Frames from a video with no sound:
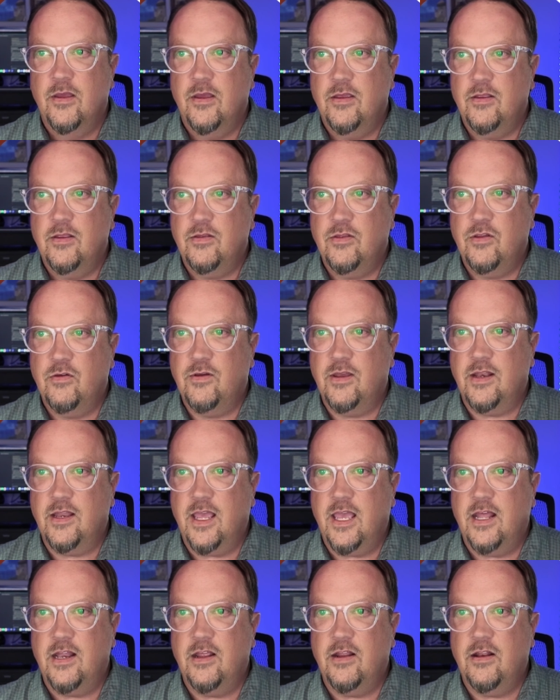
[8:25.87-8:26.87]
You can
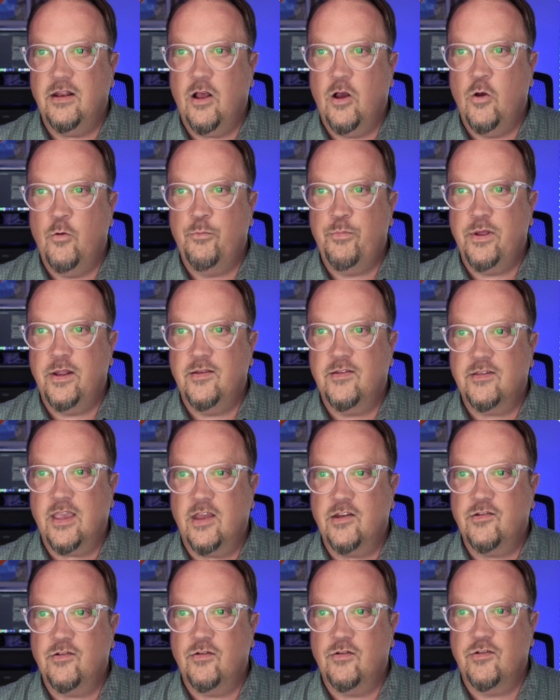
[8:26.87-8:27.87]
edit, open,
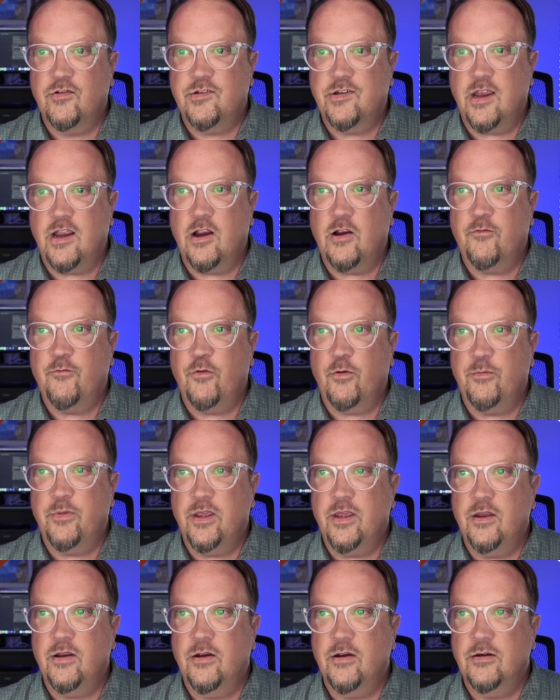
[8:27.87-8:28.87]
schedule, share from
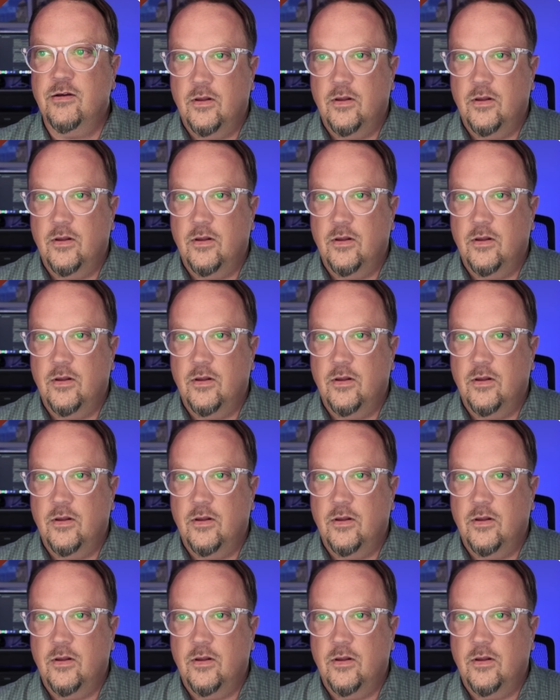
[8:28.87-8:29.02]
here.